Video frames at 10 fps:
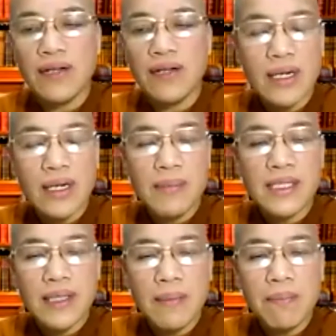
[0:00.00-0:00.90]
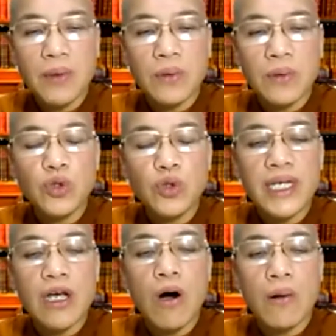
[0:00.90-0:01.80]
in Vietnamese temple, to
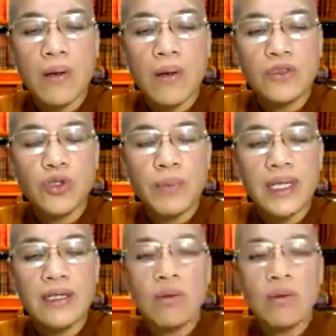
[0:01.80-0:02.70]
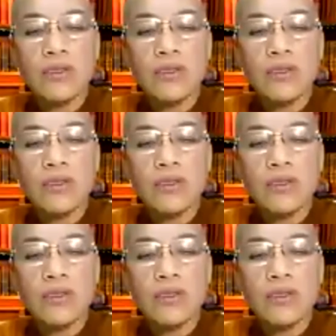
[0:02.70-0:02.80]
be, or, uh, to be